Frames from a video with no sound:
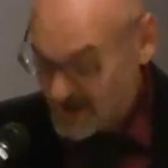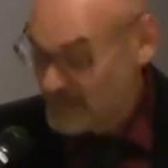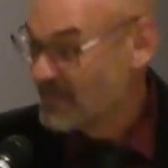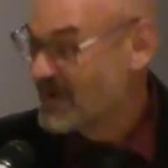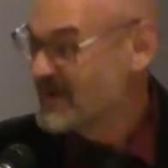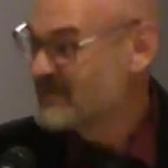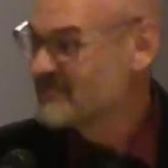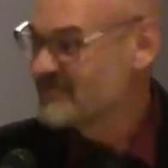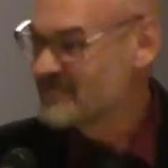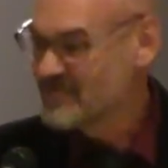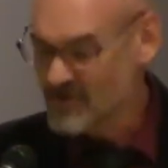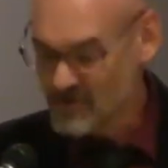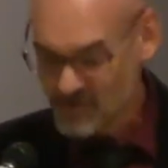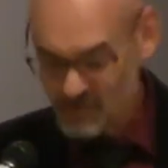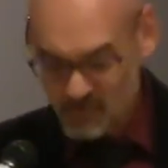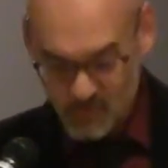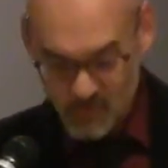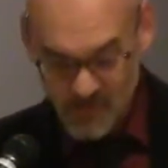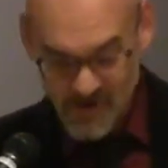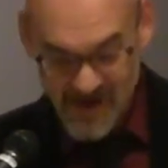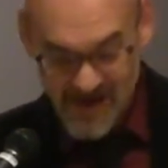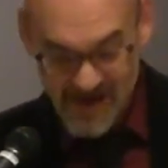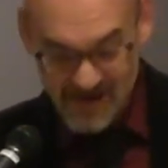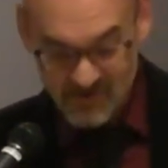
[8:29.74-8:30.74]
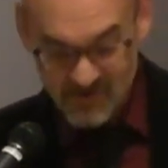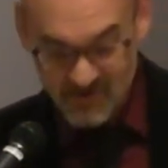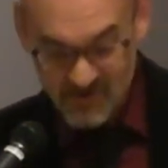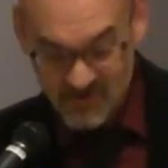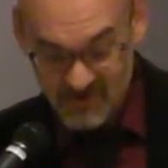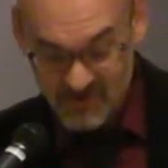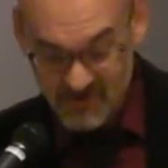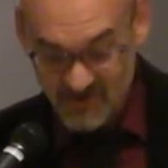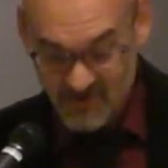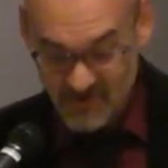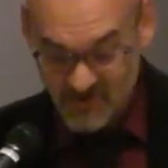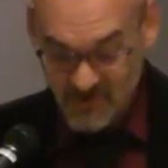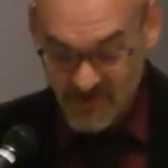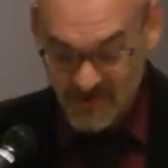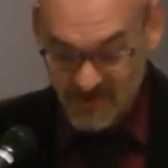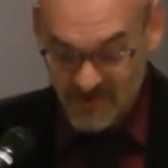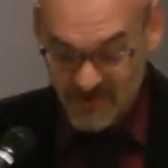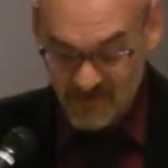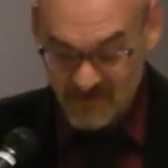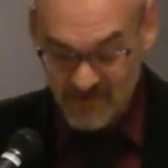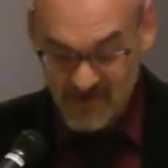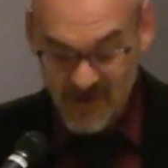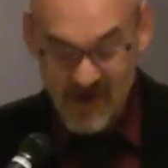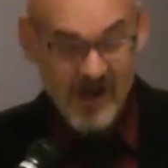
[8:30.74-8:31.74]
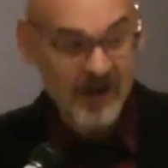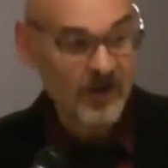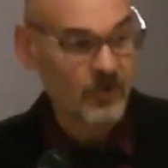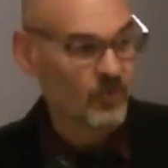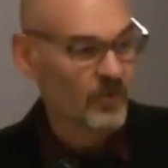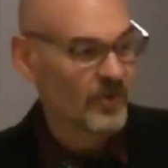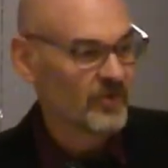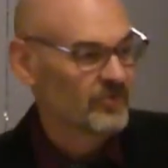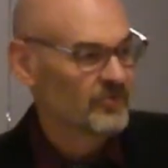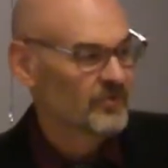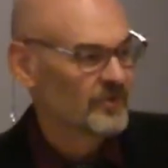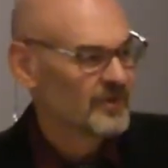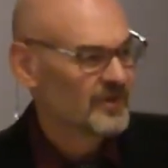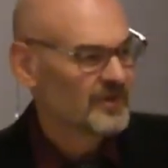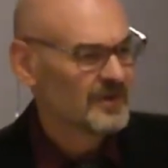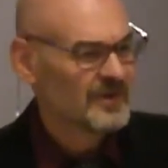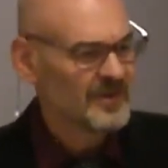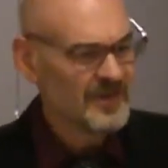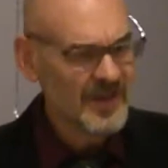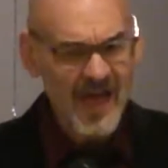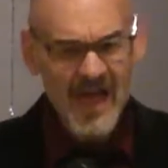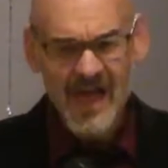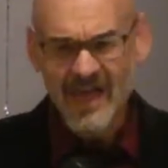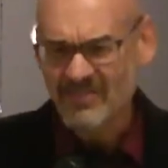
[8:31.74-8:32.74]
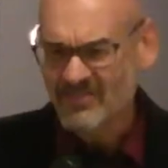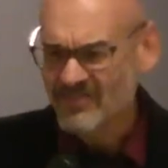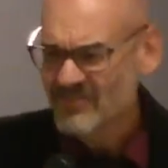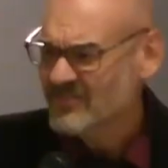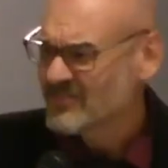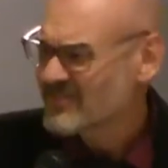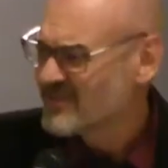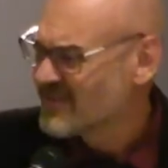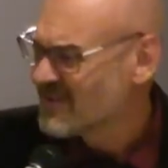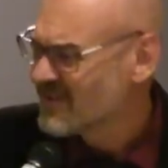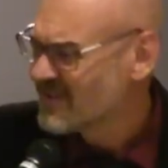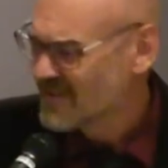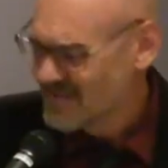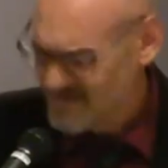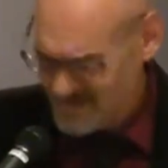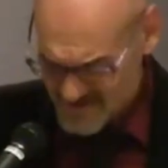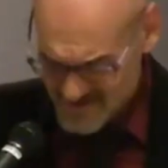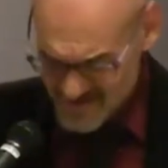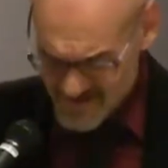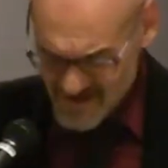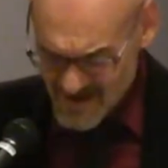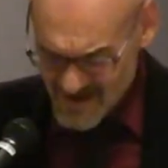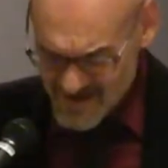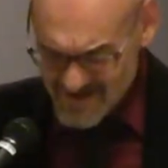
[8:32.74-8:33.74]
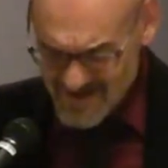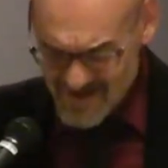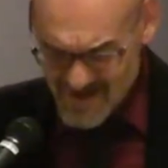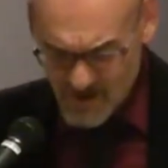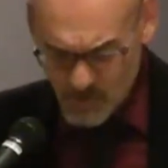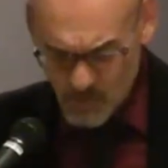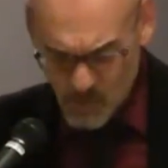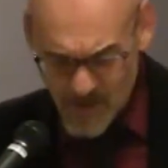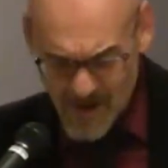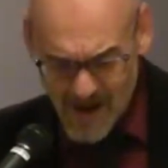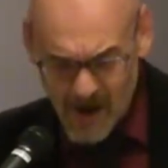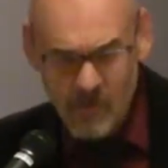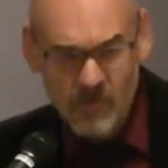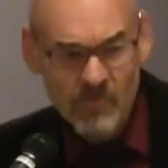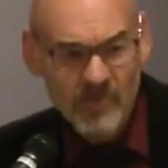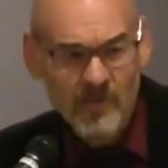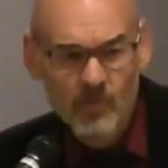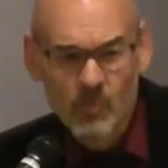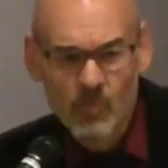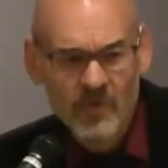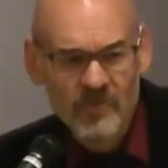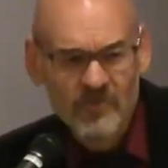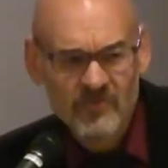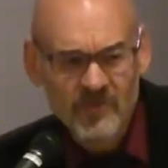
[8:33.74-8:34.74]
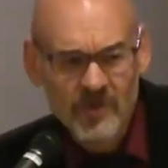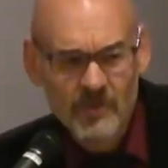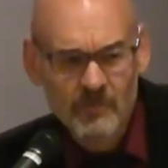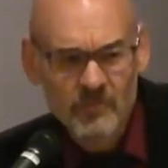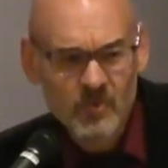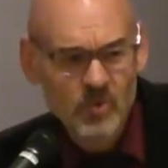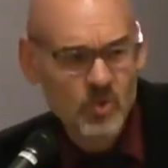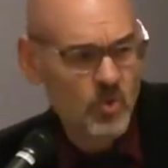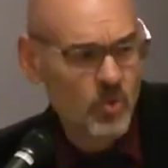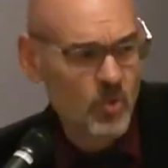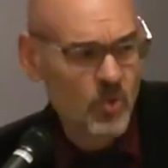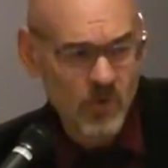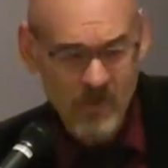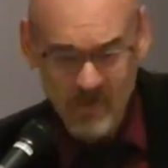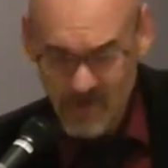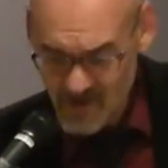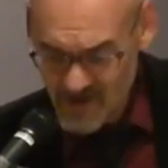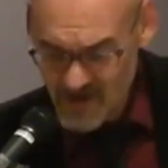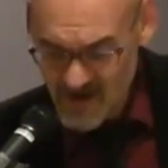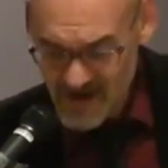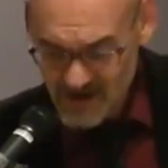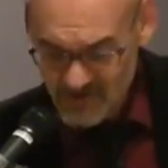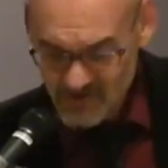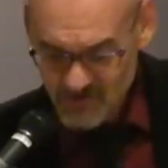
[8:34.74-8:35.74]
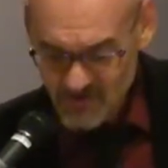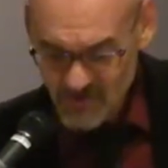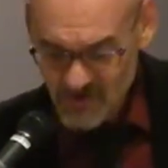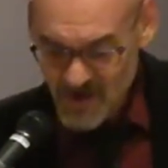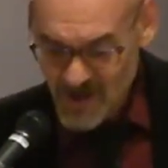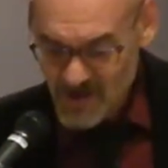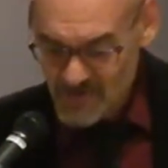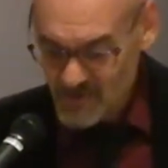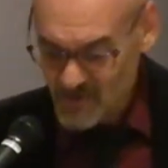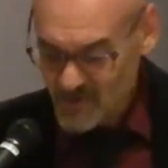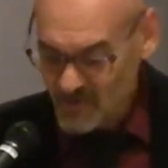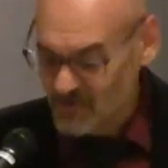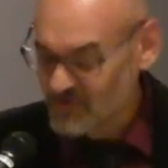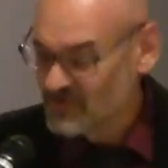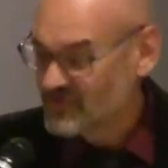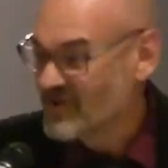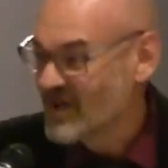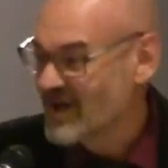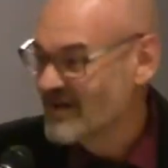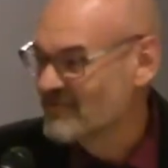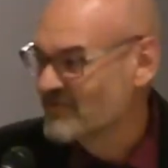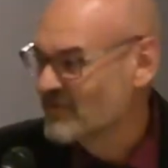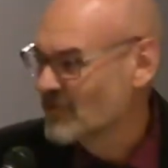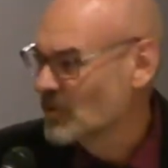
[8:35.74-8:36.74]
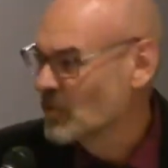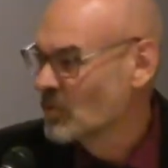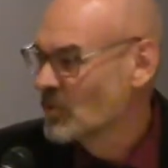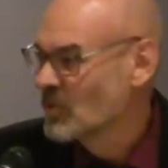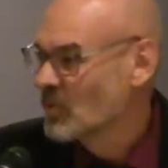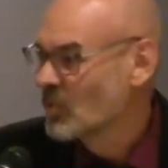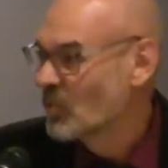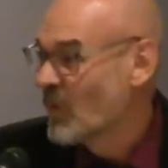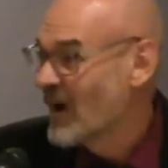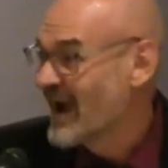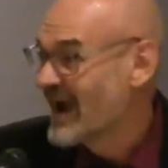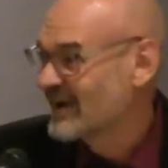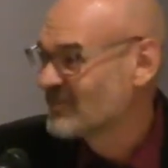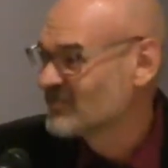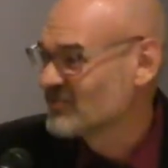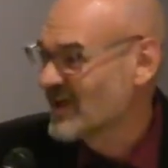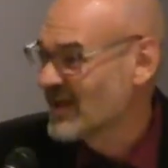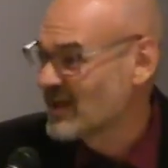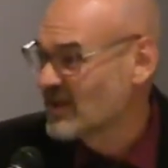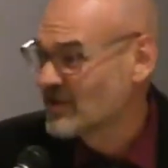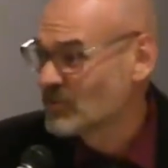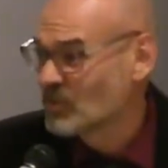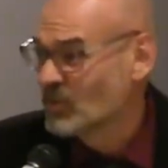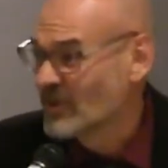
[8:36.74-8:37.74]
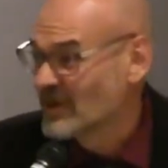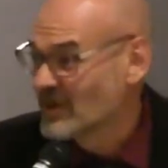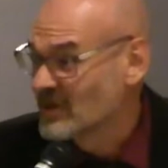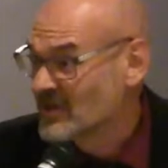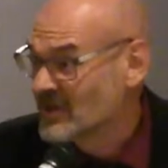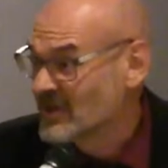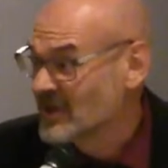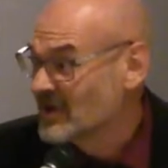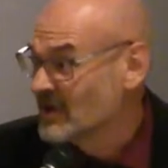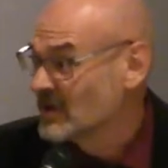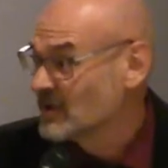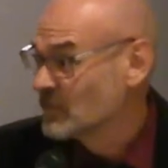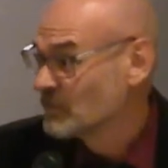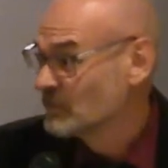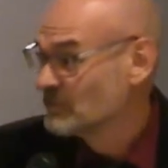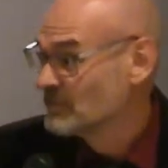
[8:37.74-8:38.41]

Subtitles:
my first reaction to doing this talk was, nuts! I can't wow them with some cool astronomical stuff or wax eloquently, or